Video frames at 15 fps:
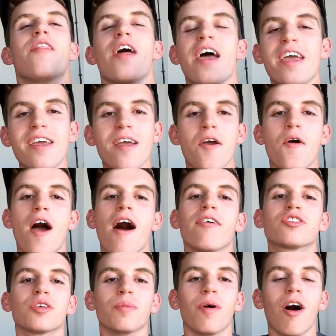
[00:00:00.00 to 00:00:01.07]
They
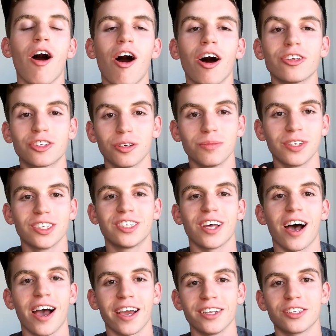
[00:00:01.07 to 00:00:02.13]
have some awesome
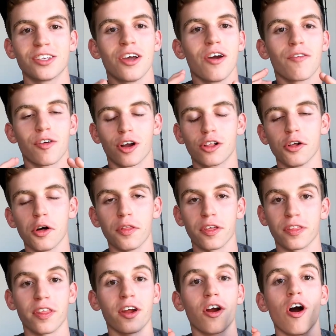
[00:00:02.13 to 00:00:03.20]
designs for
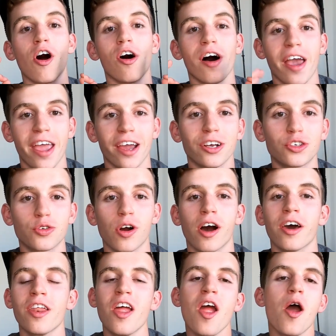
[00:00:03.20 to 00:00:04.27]
clothing. They're all
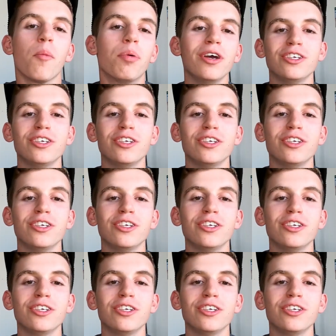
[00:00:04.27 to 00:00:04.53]
hand-drawn.